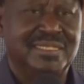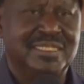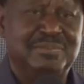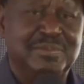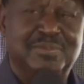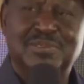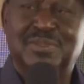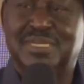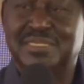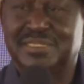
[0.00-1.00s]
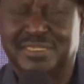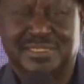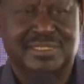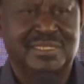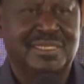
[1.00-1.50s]
These people want to arrest
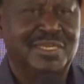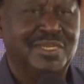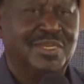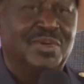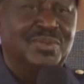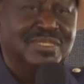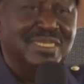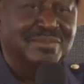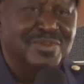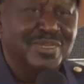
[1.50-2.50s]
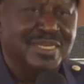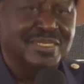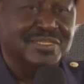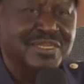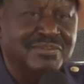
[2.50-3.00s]
us. Only Jaramogi can
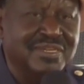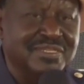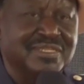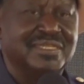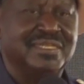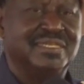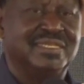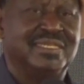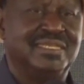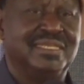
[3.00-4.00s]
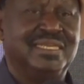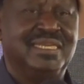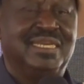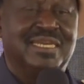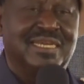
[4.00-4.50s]
save us.
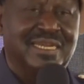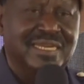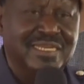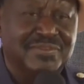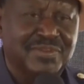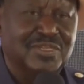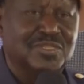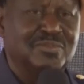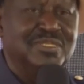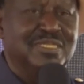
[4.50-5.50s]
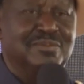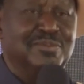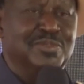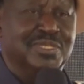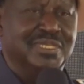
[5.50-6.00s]
Arrange for us to meet
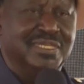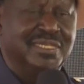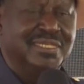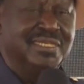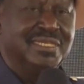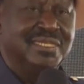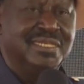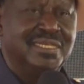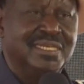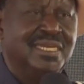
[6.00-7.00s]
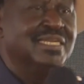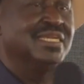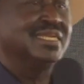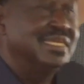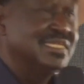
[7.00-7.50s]
Jaramogi. And
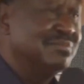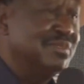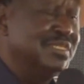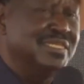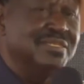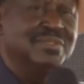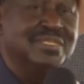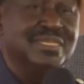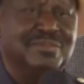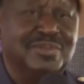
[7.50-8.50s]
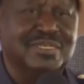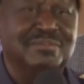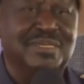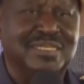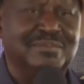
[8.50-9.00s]
arrange a meeting with Jaramogi,
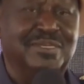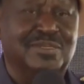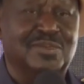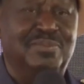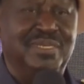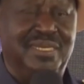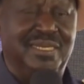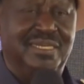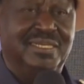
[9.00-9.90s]
Matiba, and Rubia.